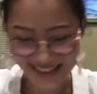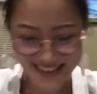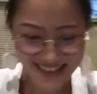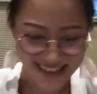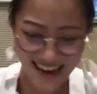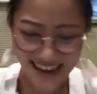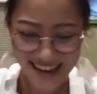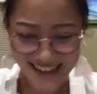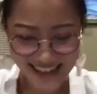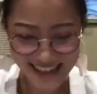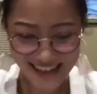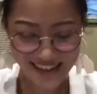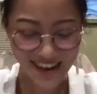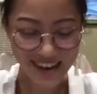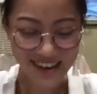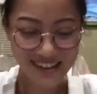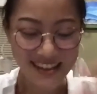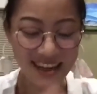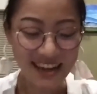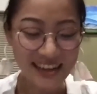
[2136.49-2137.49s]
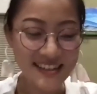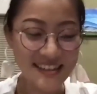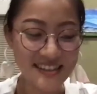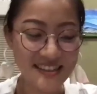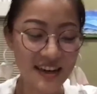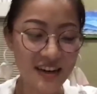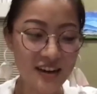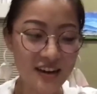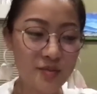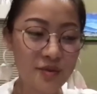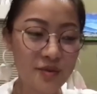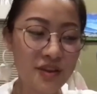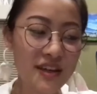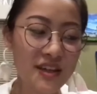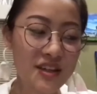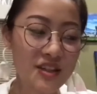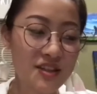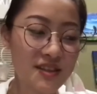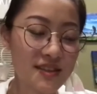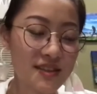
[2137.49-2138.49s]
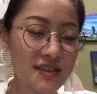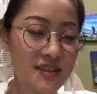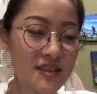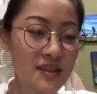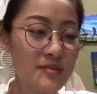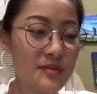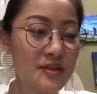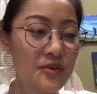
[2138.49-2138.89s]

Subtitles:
get in on that entire communication system.